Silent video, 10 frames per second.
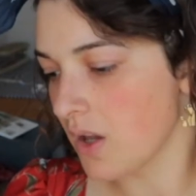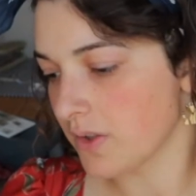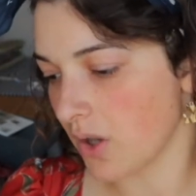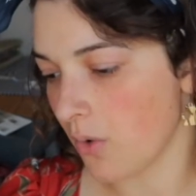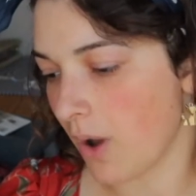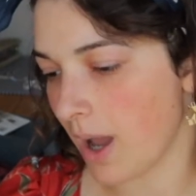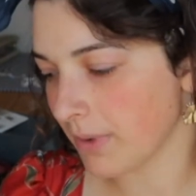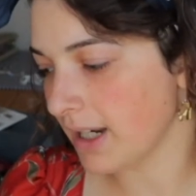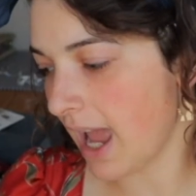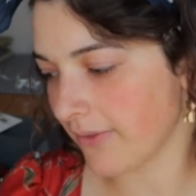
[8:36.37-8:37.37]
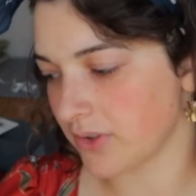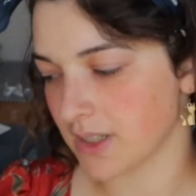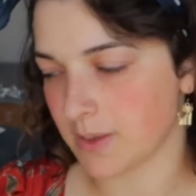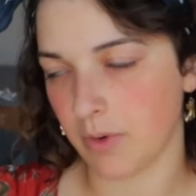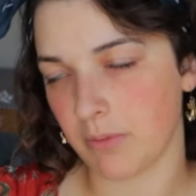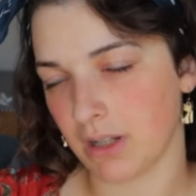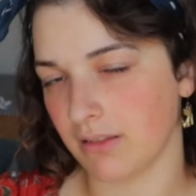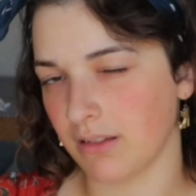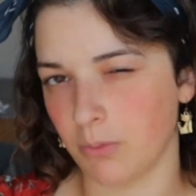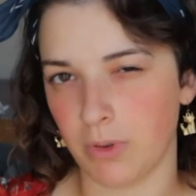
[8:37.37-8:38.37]
So I'm going to have to experiment
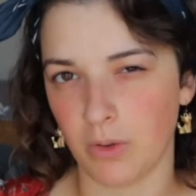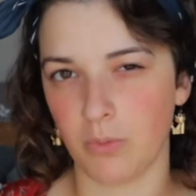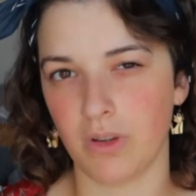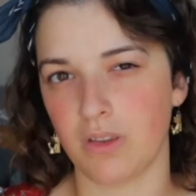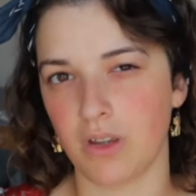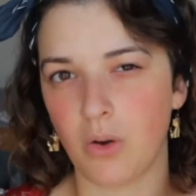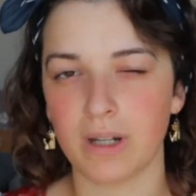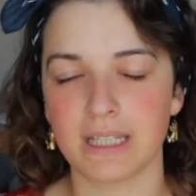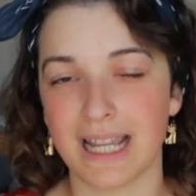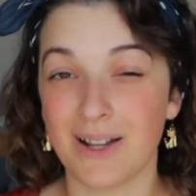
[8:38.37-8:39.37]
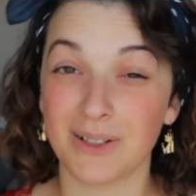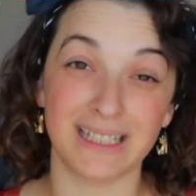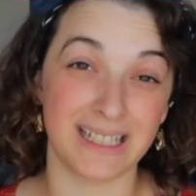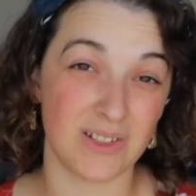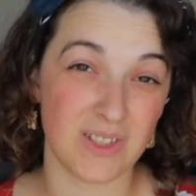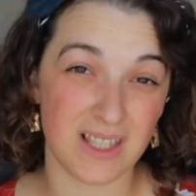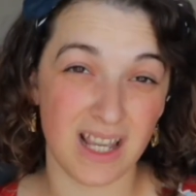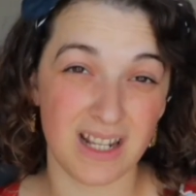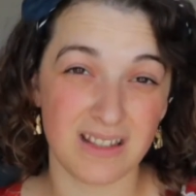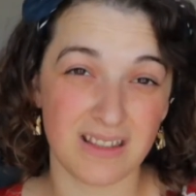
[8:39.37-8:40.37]
a little bit with going down a needle
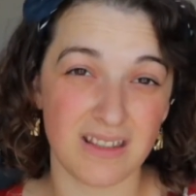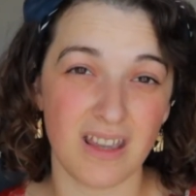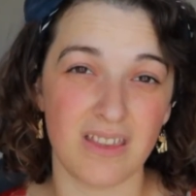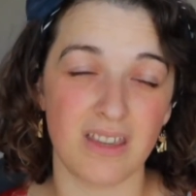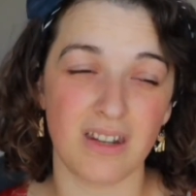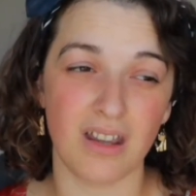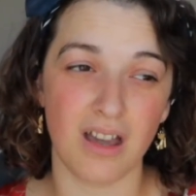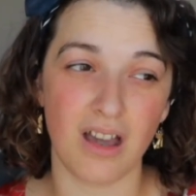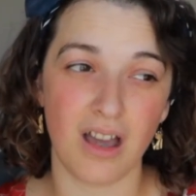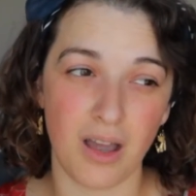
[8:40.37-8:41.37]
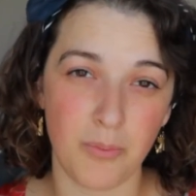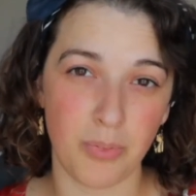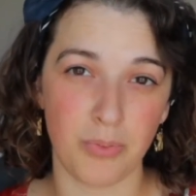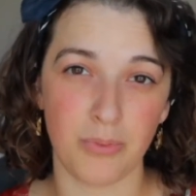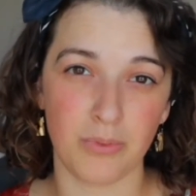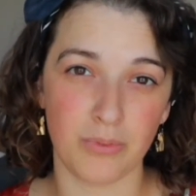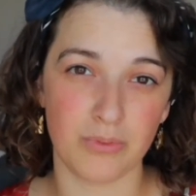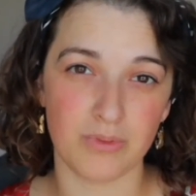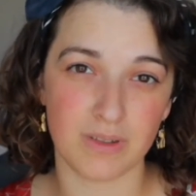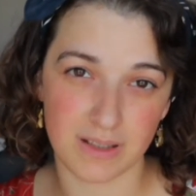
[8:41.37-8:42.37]
size and then up
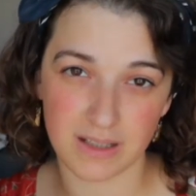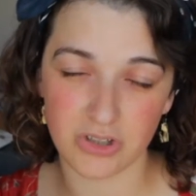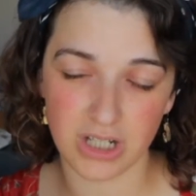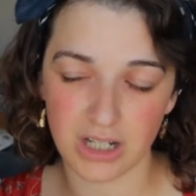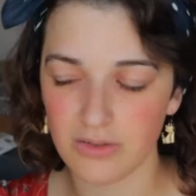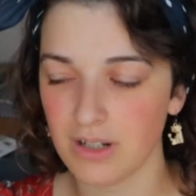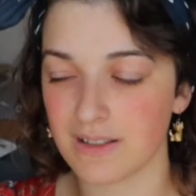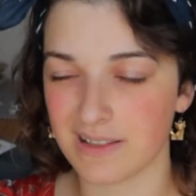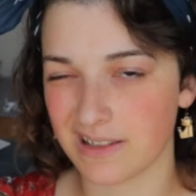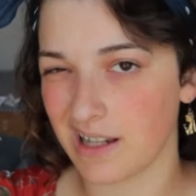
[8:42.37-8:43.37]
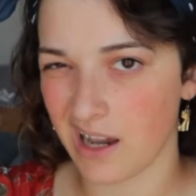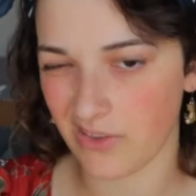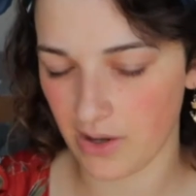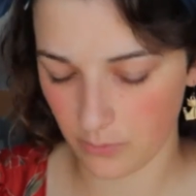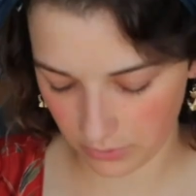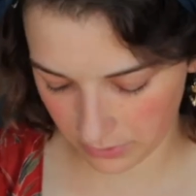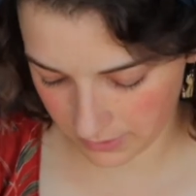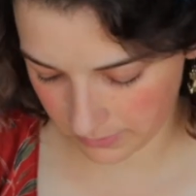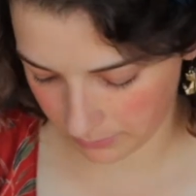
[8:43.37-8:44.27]
the stitch count and see how that works,